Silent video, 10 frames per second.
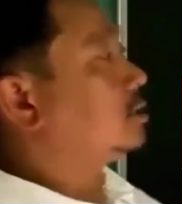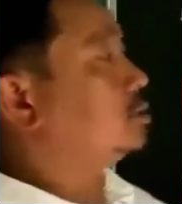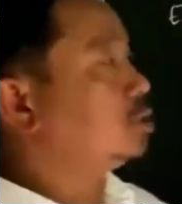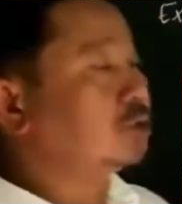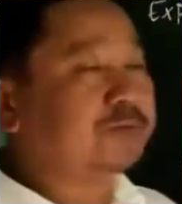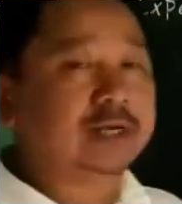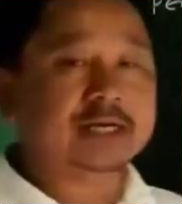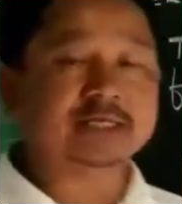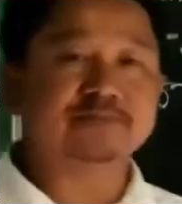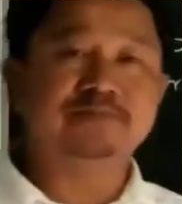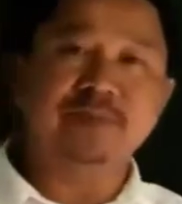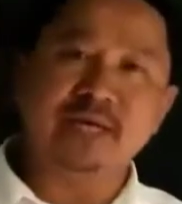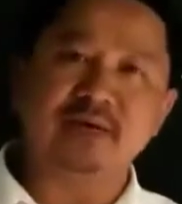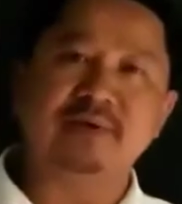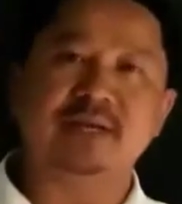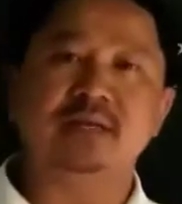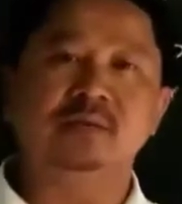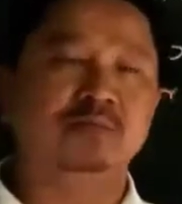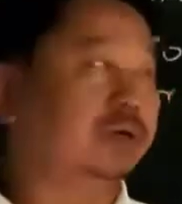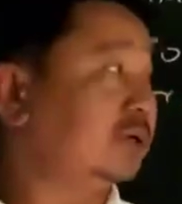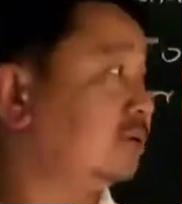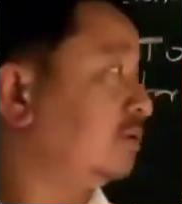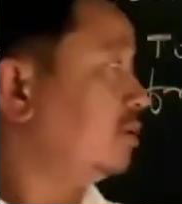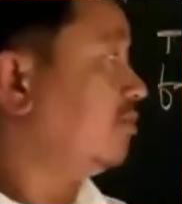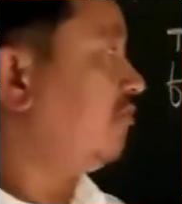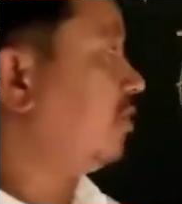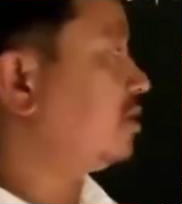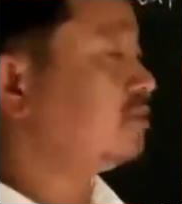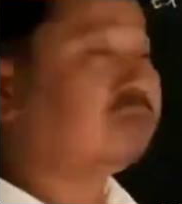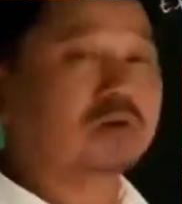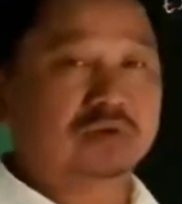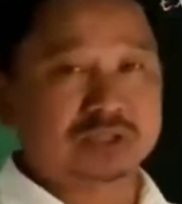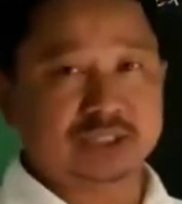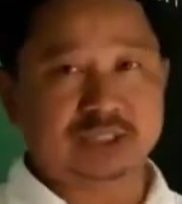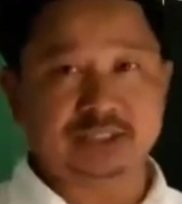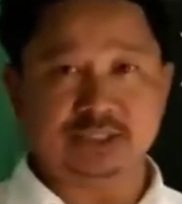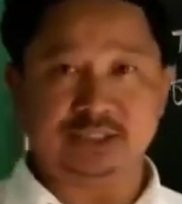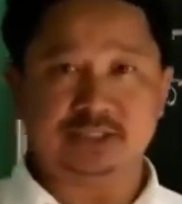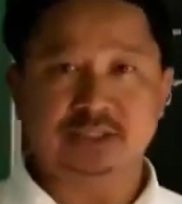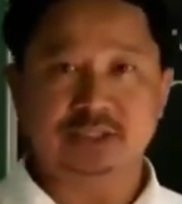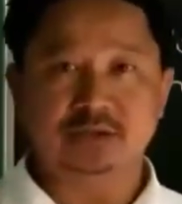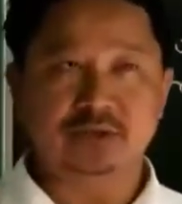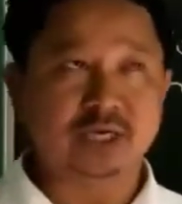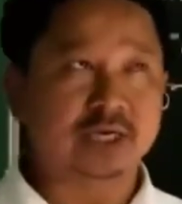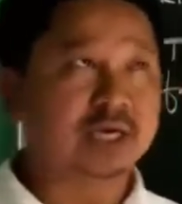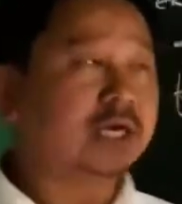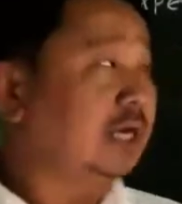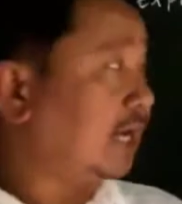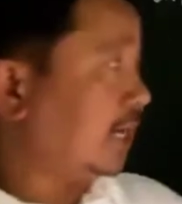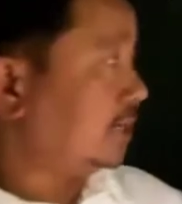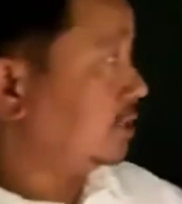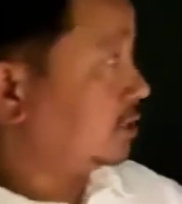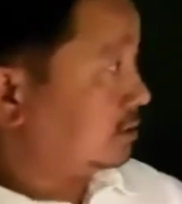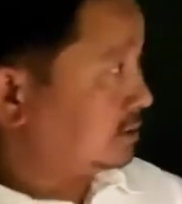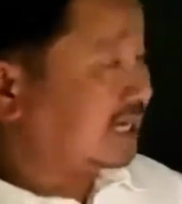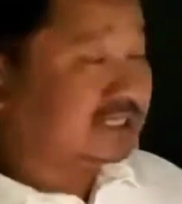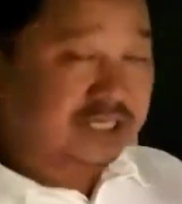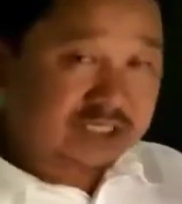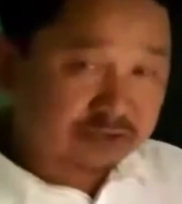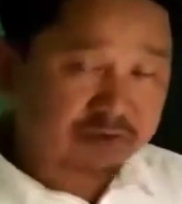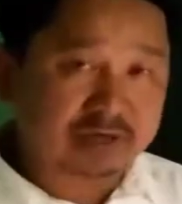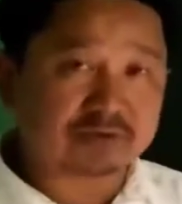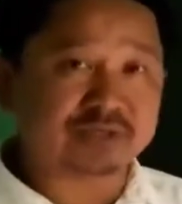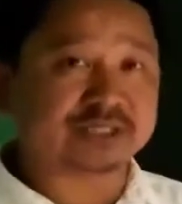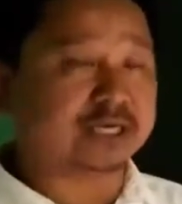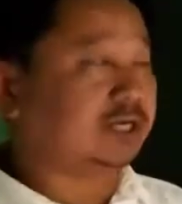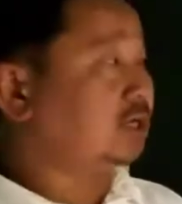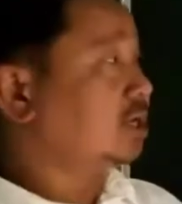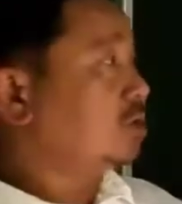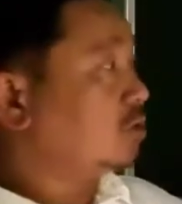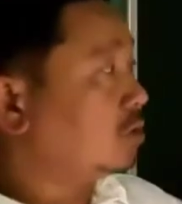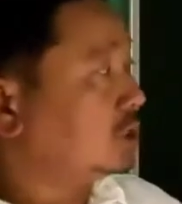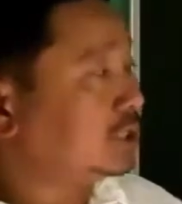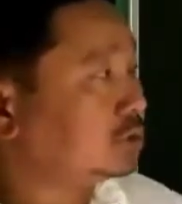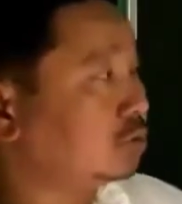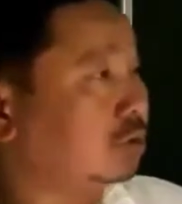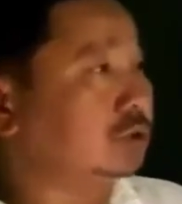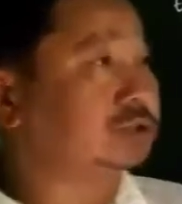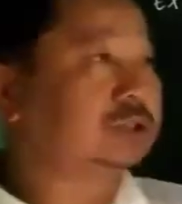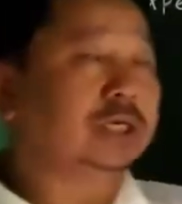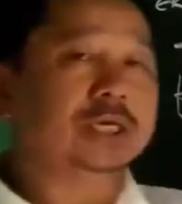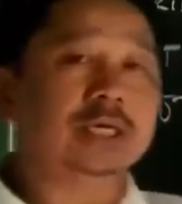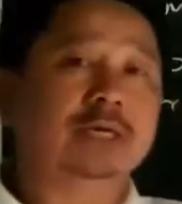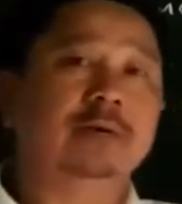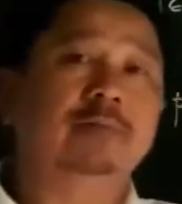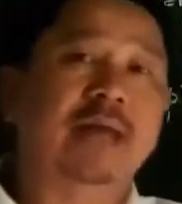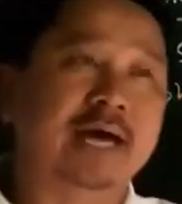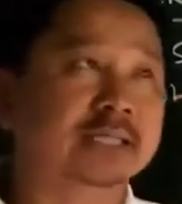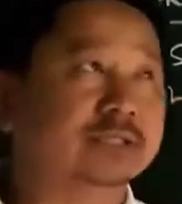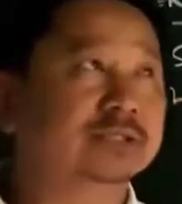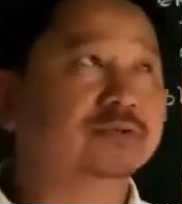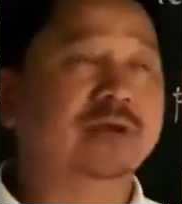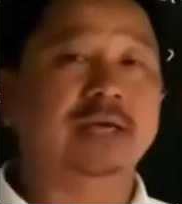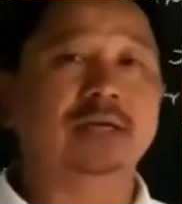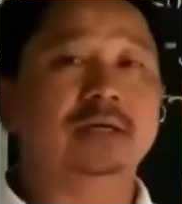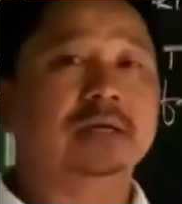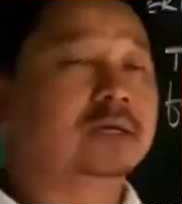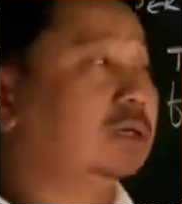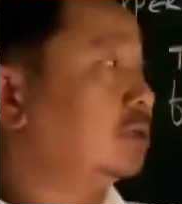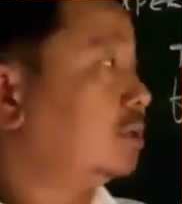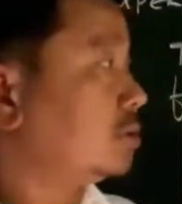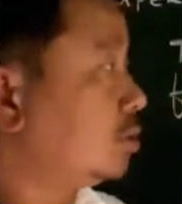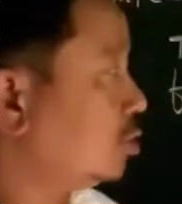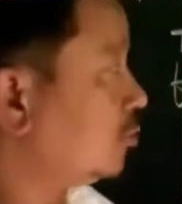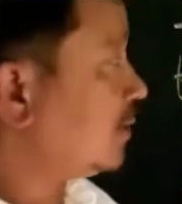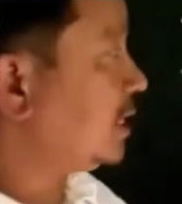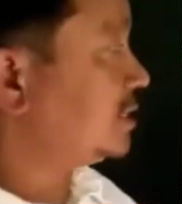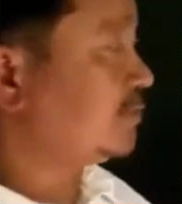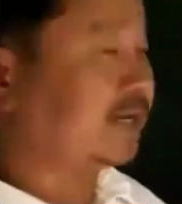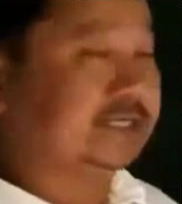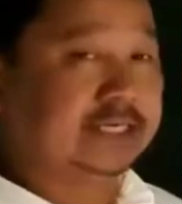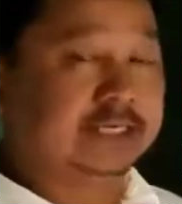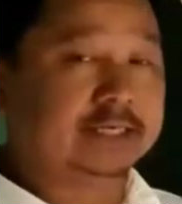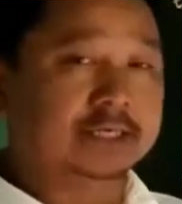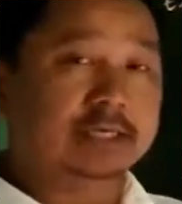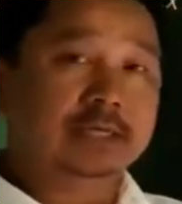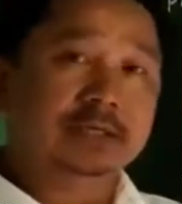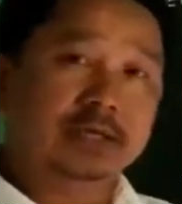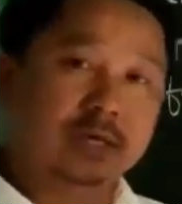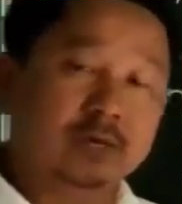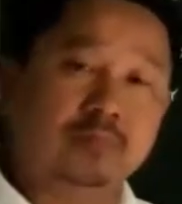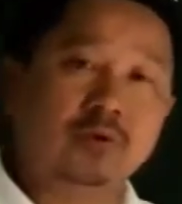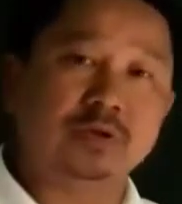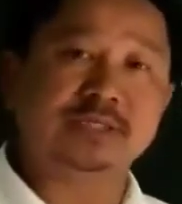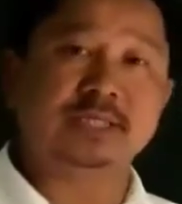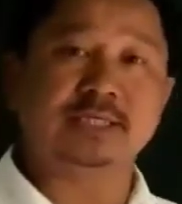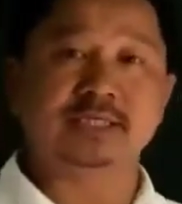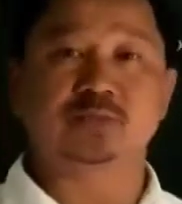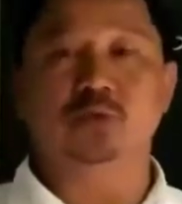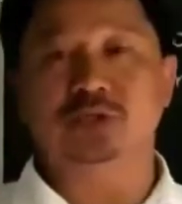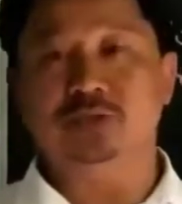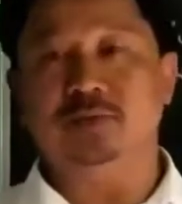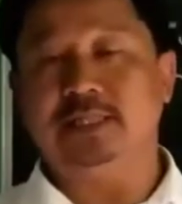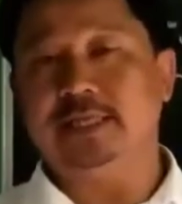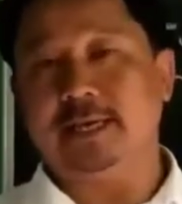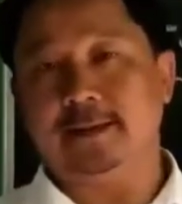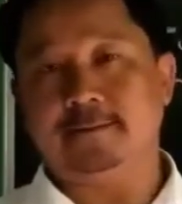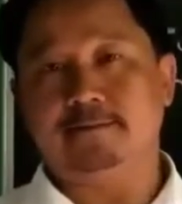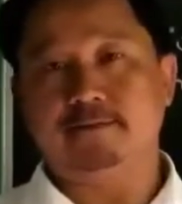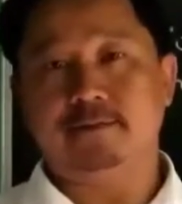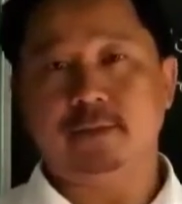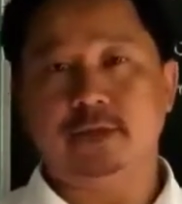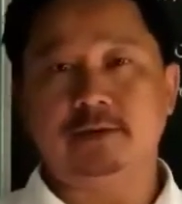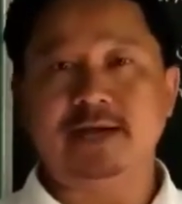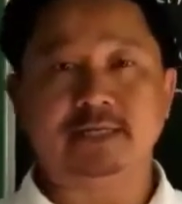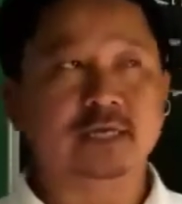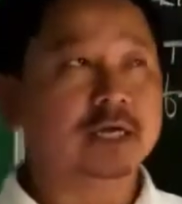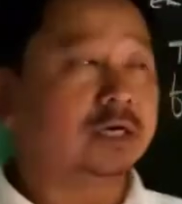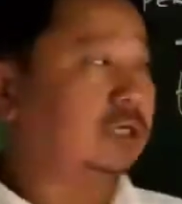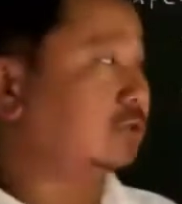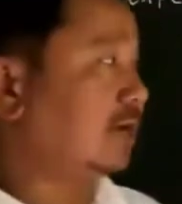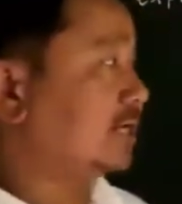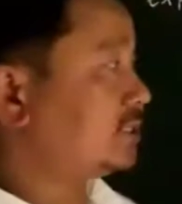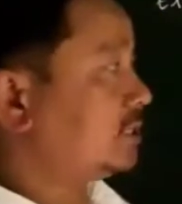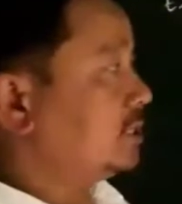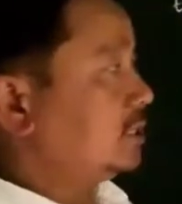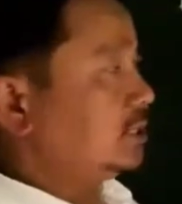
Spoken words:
chlorophyll is very, very important for photosynthesis. Okay, and that's the reason why we say only those plants where chlorophyll is present, the photosynthesis is possible there. Alright, otherwise